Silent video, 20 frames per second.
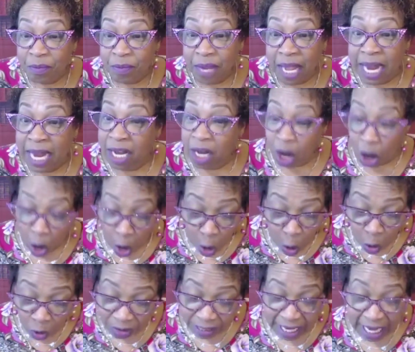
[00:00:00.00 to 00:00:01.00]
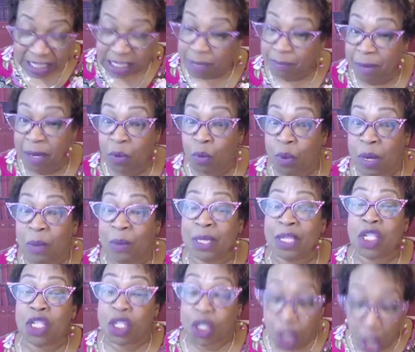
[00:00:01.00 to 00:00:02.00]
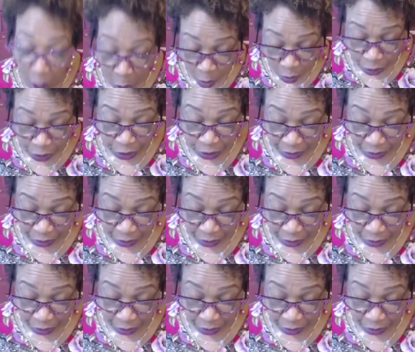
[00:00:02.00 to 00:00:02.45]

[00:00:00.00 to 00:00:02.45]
In the Old Testament, we would stone you.